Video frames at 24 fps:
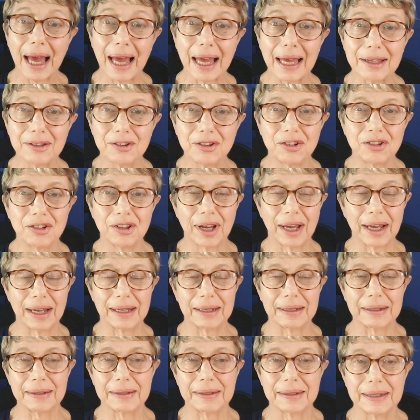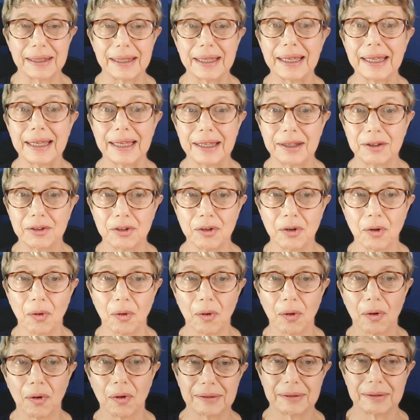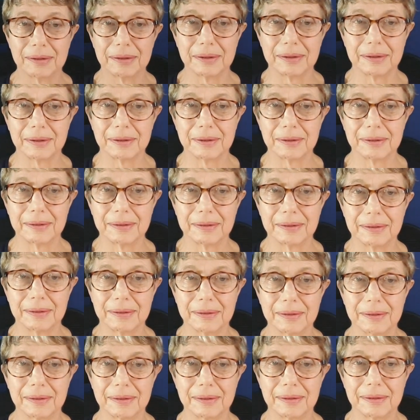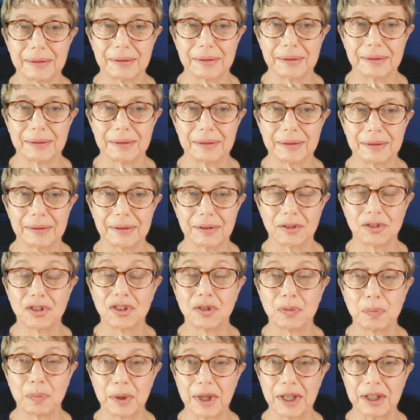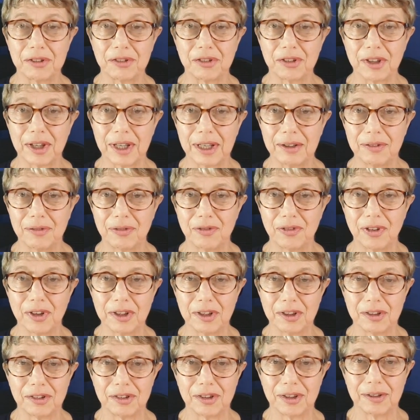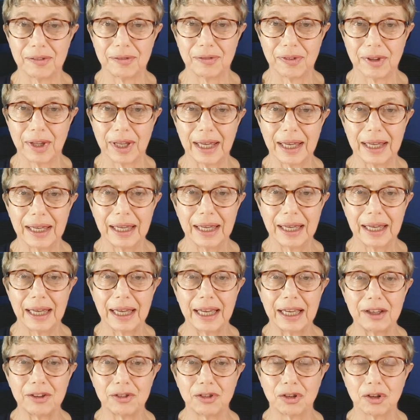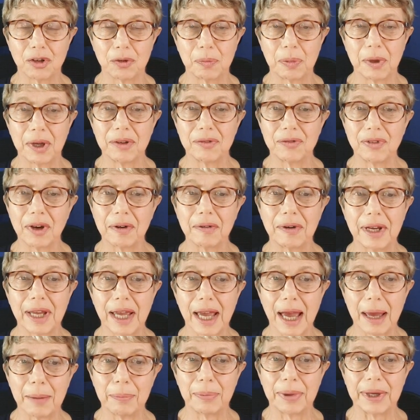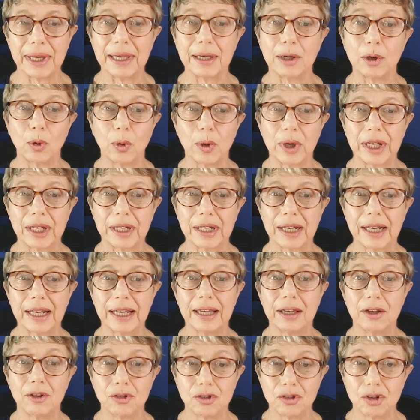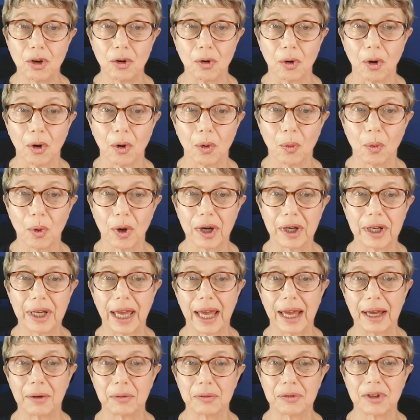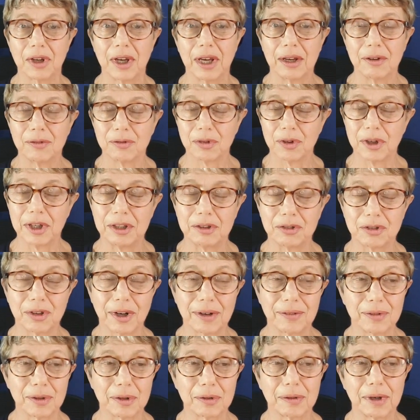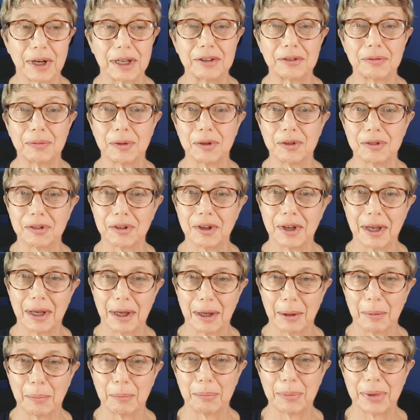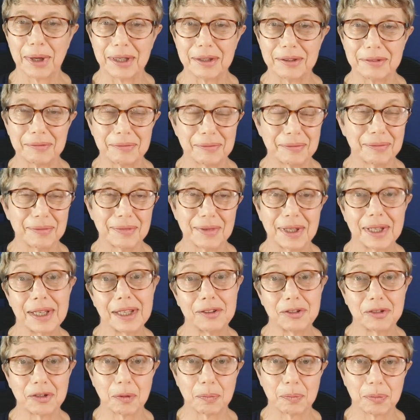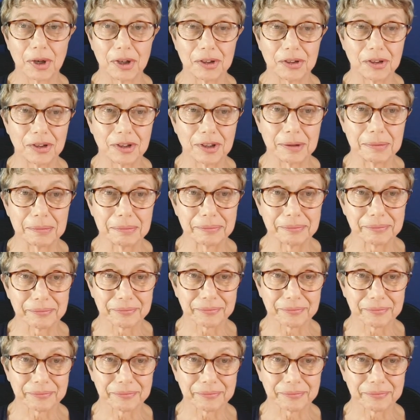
I shall ignore the split infinitive there. It should be very happy quickly to work out free travel arrangements, but he's the president.